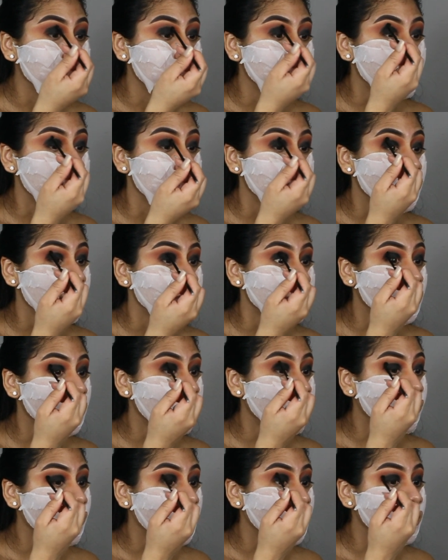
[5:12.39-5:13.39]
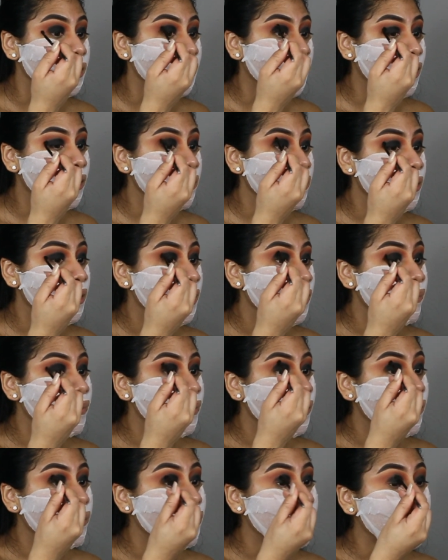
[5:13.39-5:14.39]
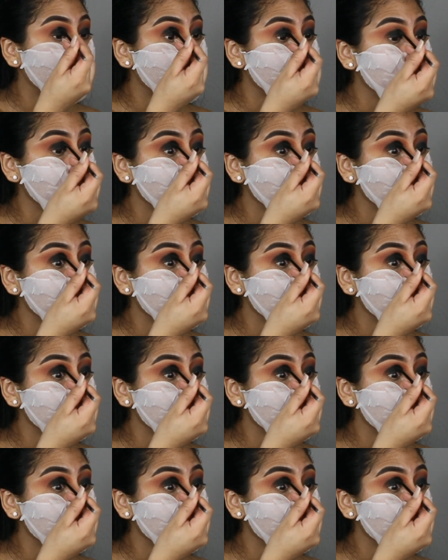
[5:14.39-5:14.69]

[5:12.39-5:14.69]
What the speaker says: It's just going to blend out whatever